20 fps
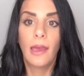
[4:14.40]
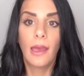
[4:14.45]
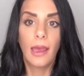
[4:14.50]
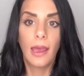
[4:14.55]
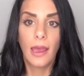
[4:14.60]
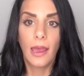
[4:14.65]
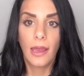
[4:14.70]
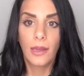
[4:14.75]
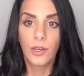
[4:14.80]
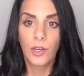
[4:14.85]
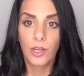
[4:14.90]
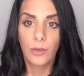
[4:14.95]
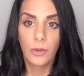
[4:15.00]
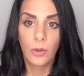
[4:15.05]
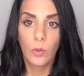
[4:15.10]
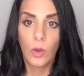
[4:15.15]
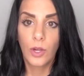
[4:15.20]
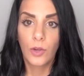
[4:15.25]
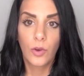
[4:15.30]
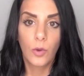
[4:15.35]
and you're going to
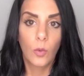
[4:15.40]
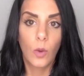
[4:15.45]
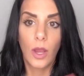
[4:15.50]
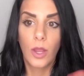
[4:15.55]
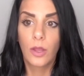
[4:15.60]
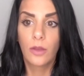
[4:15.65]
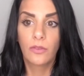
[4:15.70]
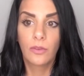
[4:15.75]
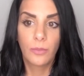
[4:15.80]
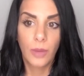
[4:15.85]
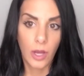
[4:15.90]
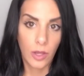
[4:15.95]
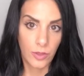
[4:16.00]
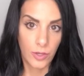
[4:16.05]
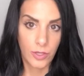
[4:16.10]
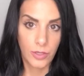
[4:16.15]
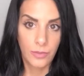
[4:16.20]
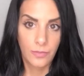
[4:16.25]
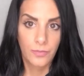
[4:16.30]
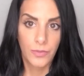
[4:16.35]
be wondering why you even
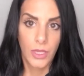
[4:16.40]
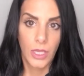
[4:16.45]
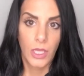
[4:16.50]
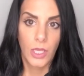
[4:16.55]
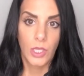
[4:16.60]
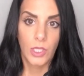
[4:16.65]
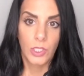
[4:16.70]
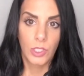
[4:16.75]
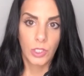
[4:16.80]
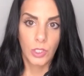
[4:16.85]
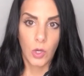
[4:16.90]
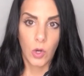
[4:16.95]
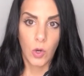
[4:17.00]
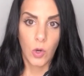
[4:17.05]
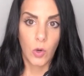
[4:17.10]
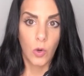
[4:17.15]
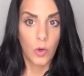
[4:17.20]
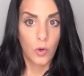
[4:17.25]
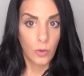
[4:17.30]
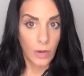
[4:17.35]
bothered.
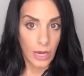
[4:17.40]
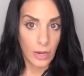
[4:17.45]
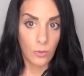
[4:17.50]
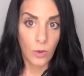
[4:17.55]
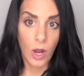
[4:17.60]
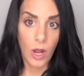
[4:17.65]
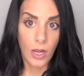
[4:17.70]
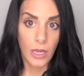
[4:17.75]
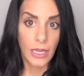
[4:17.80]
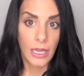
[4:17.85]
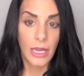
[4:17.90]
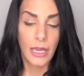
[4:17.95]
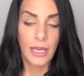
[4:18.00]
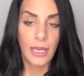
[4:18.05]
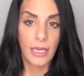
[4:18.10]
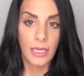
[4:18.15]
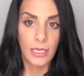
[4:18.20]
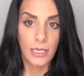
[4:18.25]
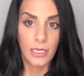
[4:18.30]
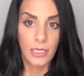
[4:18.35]
So gray rocking
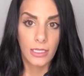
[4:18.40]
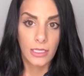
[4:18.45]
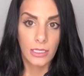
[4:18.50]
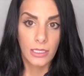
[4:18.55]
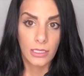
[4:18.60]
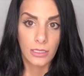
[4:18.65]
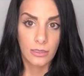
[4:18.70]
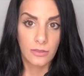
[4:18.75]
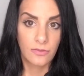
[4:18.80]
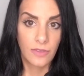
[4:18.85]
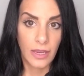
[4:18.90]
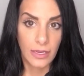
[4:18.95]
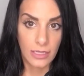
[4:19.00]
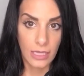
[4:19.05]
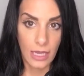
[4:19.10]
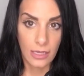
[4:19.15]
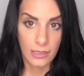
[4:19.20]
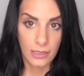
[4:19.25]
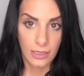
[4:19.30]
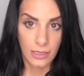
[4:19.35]
is
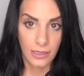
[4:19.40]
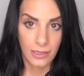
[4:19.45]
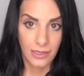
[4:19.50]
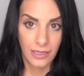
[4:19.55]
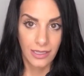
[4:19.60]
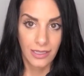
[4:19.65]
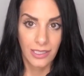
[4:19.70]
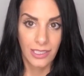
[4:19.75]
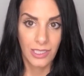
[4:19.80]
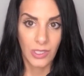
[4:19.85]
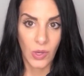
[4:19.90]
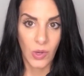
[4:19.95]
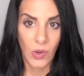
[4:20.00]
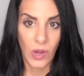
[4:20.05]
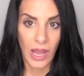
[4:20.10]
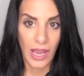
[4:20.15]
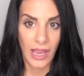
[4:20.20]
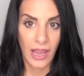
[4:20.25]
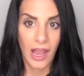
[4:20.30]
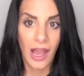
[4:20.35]
fantastic.
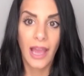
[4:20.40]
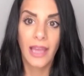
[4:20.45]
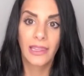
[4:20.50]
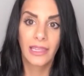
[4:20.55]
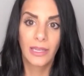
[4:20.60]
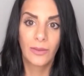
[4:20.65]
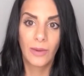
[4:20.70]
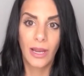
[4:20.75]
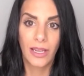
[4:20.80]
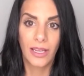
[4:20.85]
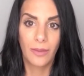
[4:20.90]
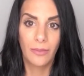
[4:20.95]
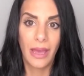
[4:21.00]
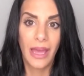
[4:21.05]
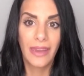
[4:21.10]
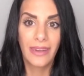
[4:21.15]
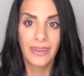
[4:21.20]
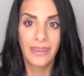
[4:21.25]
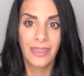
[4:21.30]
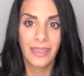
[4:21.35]
So I highly
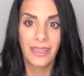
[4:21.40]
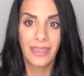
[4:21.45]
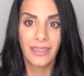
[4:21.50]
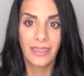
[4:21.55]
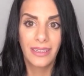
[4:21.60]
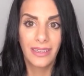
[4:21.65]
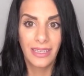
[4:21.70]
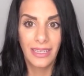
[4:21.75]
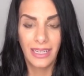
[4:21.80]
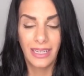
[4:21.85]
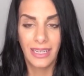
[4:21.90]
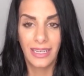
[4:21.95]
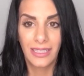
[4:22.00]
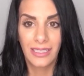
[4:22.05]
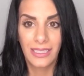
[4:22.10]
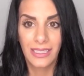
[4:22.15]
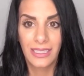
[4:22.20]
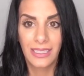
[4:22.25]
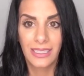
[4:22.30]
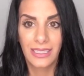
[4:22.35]
recommend it.
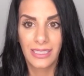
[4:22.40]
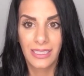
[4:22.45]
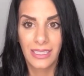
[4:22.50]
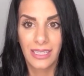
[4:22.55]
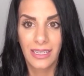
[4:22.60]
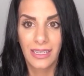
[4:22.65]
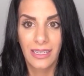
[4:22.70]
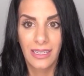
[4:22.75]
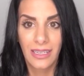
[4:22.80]
It's,